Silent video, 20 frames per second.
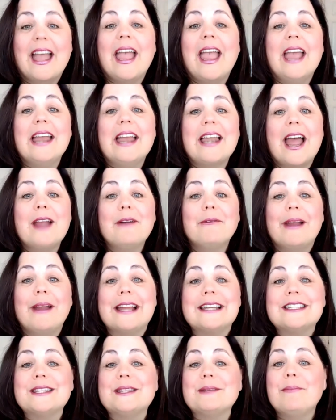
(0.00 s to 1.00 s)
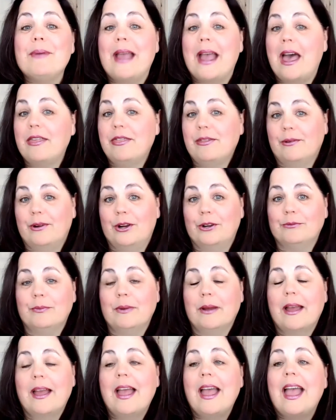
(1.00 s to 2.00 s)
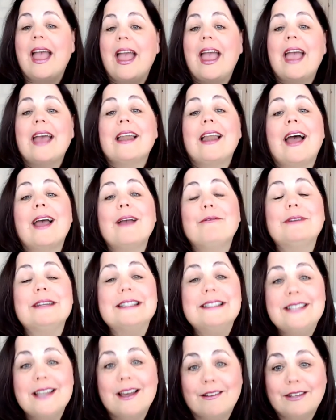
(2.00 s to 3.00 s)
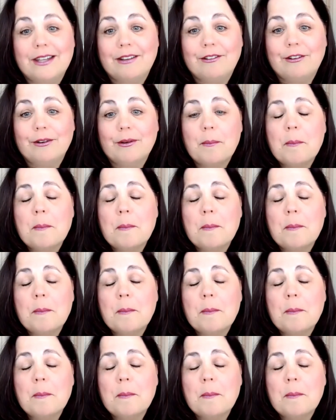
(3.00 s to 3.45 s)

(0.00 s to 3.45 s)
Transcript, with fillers: And I ran to the bathroom. And I want to tell you,